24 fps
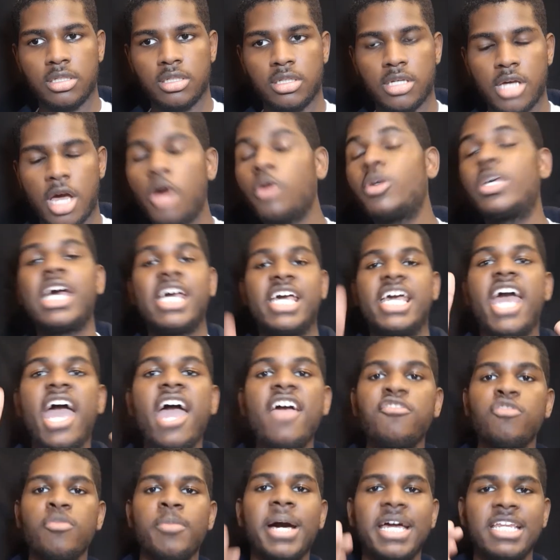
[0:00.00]
Okay,
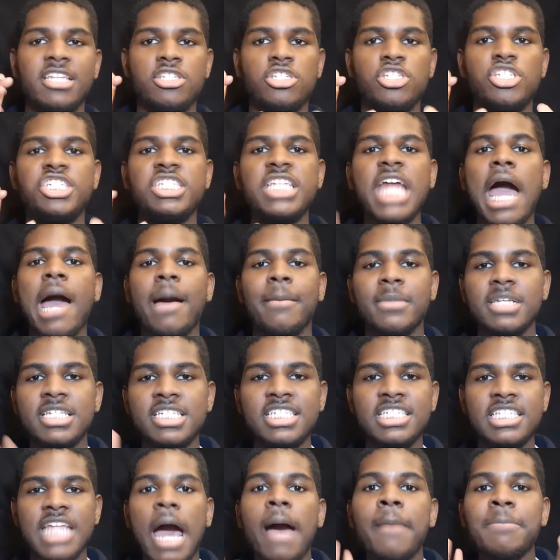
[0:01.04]
everybody, just stop.
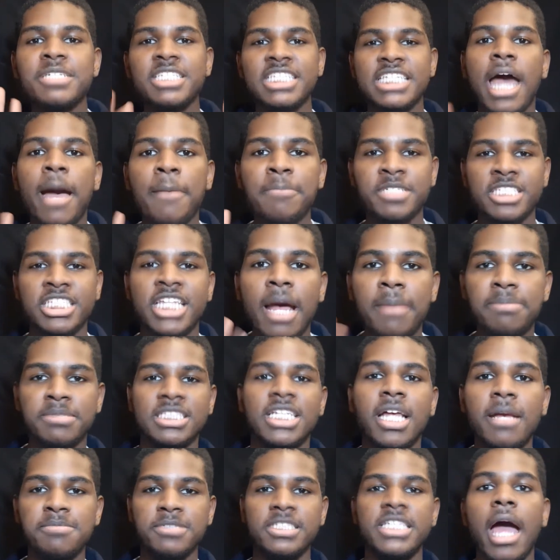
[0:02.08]
Stop, stop, stop,
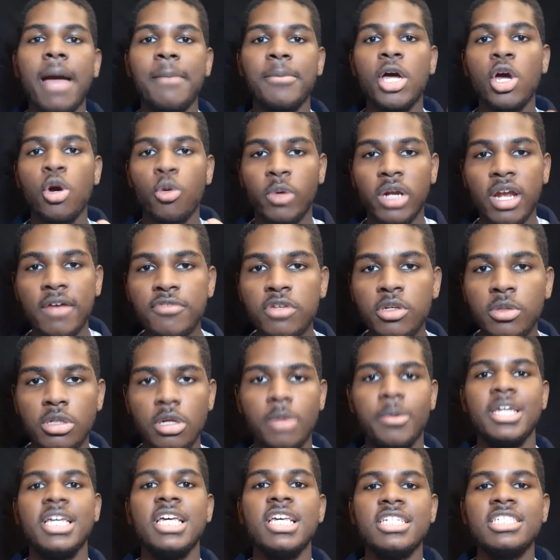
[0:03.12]
stop, stop. Whatever you're
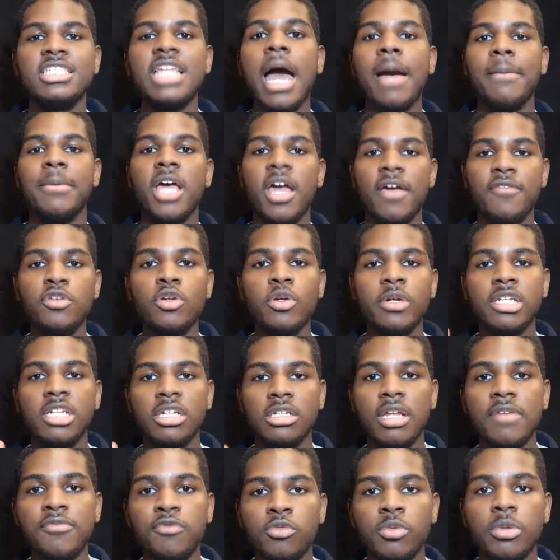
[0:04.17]
doing, stop. If you're in the
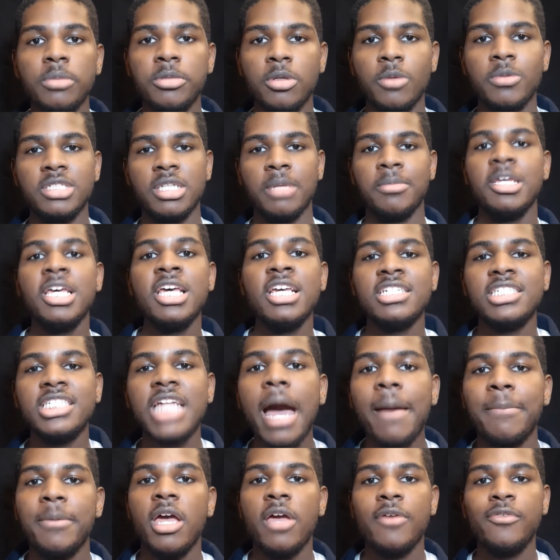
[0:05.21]
living room doing something,
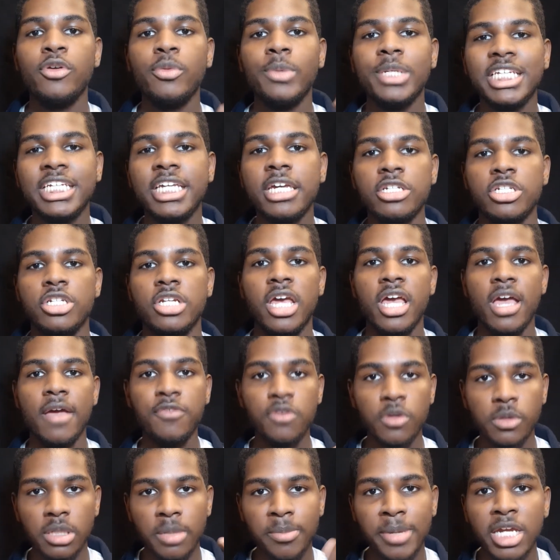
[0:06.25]
stop. If you're in the kitchen, if
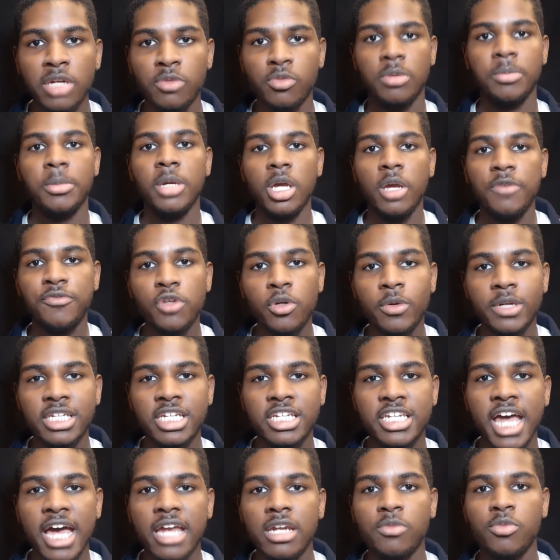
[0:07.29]
you're in the bedroom, if you're in the
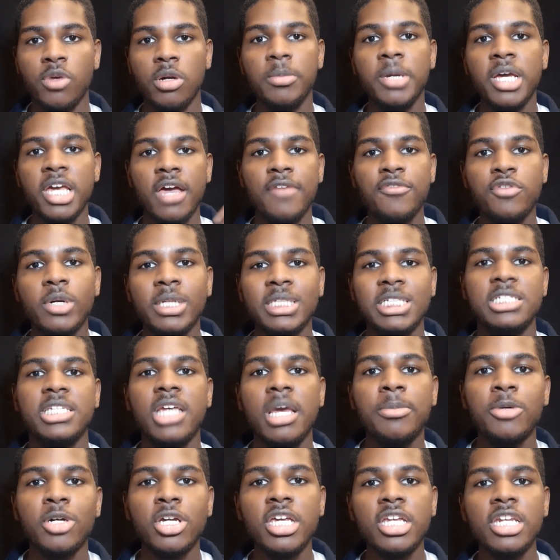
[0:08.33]
dining room, if you're at the
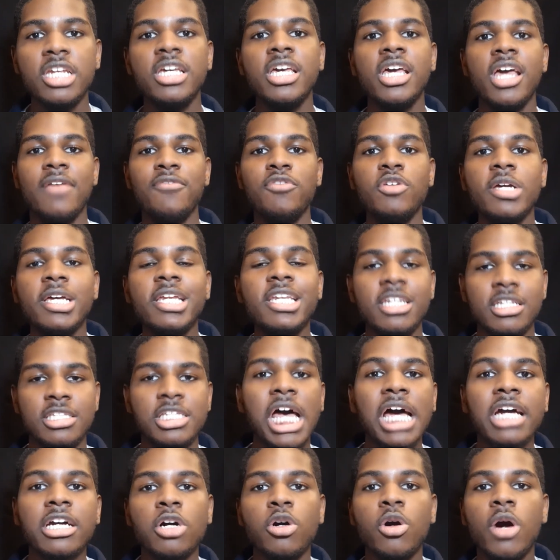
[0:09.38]
table eating, if you're eating a
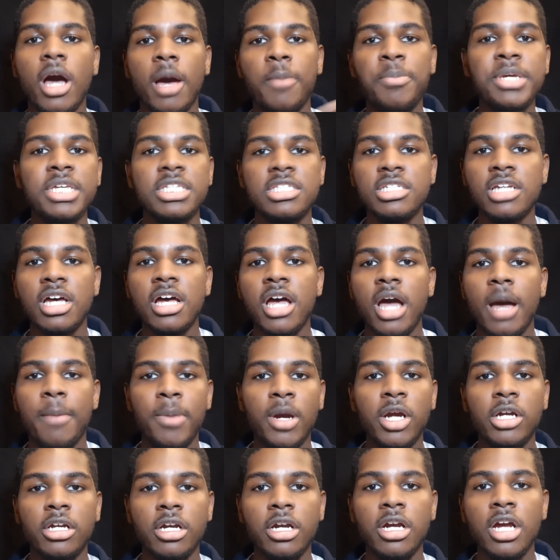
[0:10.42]
taco, a pizza, a
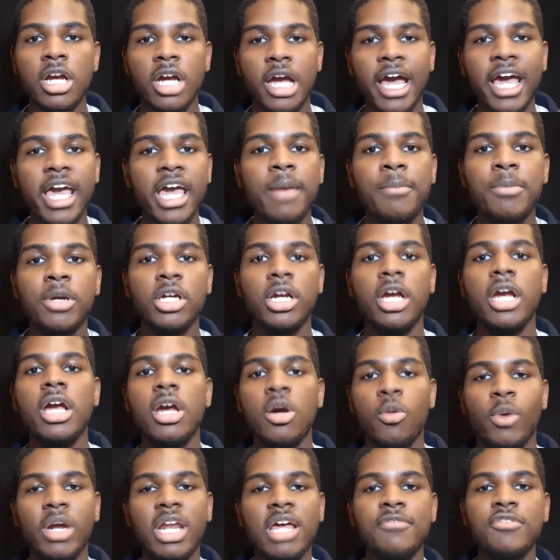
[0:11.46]
burger, a hamburger,
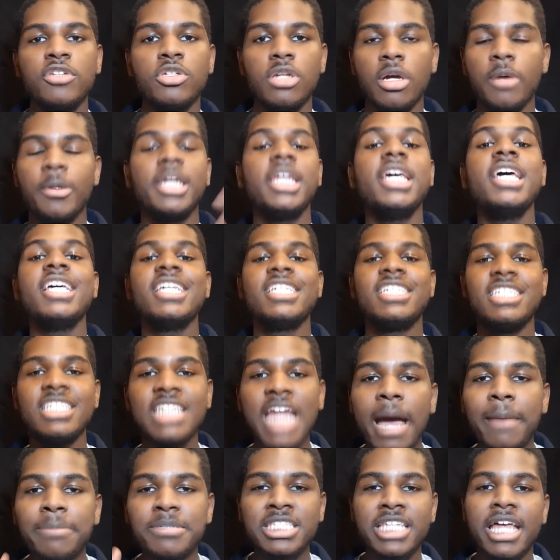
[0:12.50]
whatever you're doing,
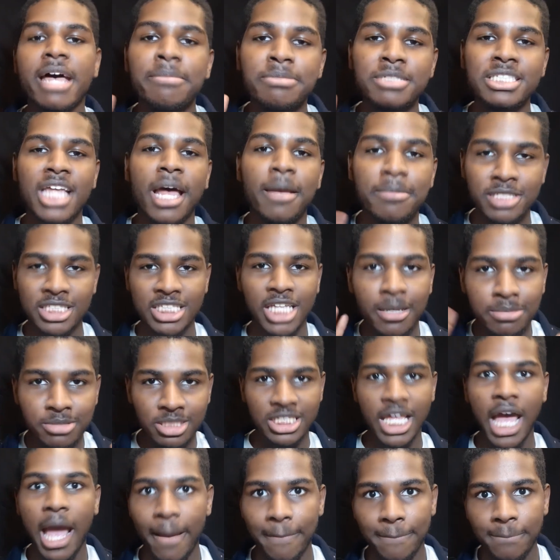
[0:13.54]
stop, stop, stop, stop,
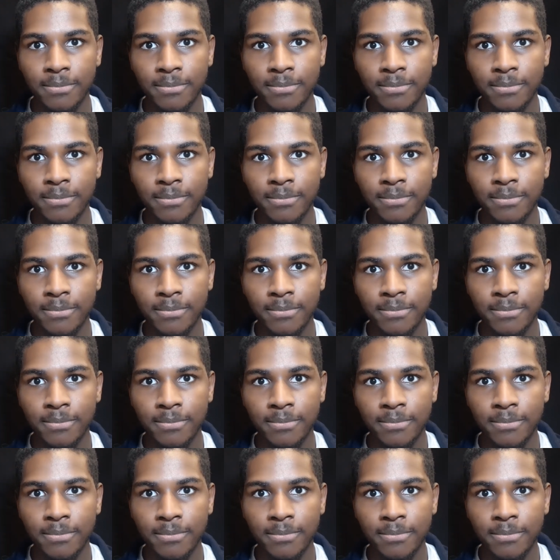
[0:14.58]
stop.